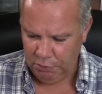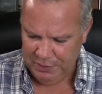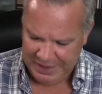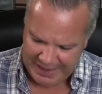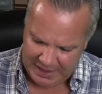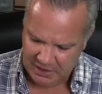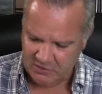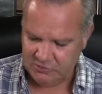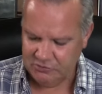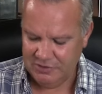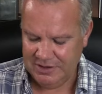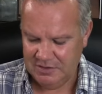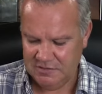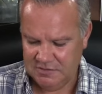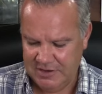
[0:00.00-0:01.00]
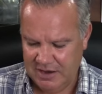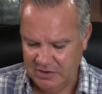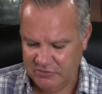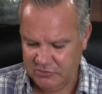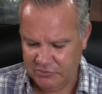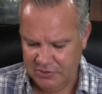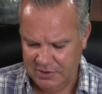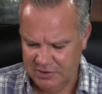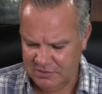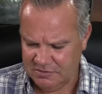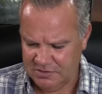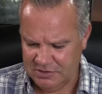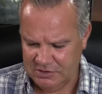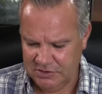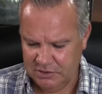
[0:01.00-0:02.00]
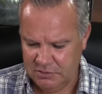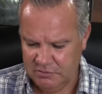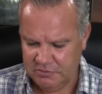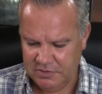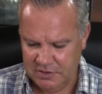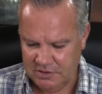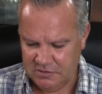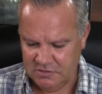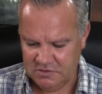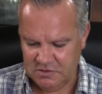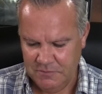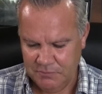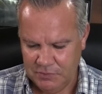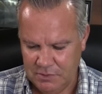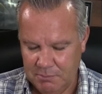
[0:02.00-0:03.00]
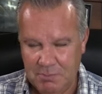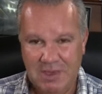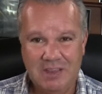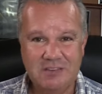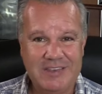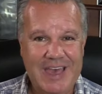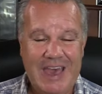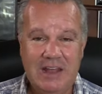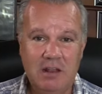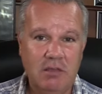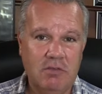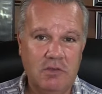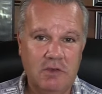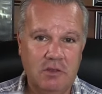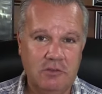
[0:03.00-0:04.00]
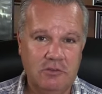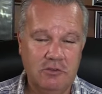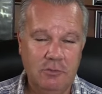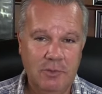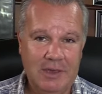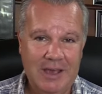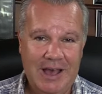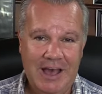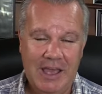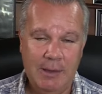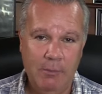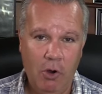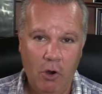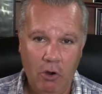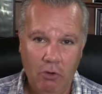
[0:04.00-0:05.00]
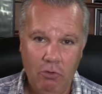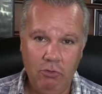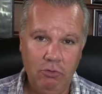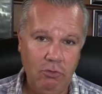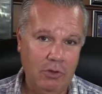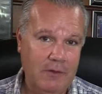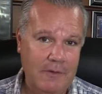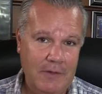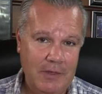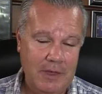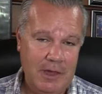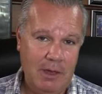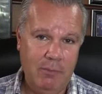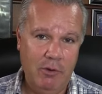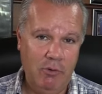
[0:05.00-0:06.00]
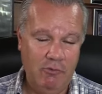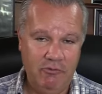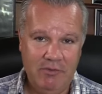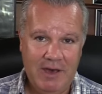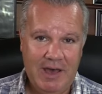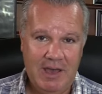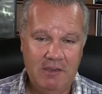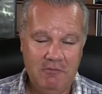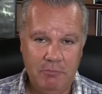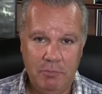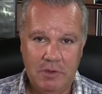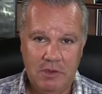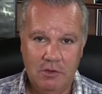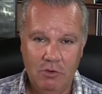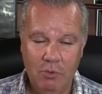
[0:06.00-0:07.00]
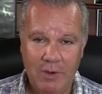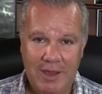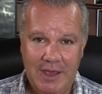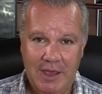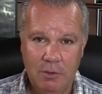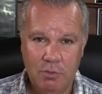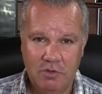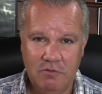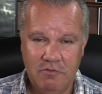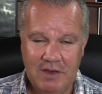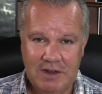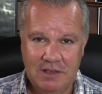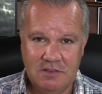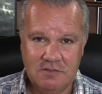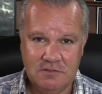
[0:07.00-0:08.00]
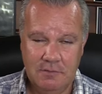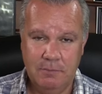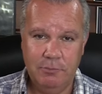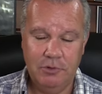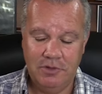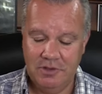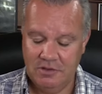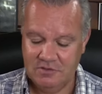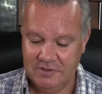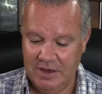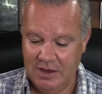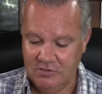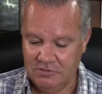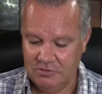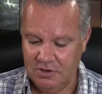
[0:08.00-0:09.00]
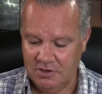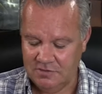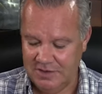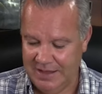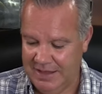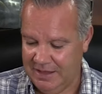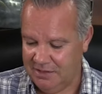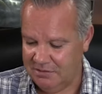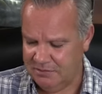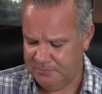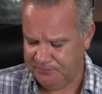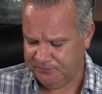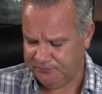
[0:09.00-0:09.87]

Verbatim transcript: the extra accessories, none of this means anything to me. I am all about 5 POA with very simple accessories, and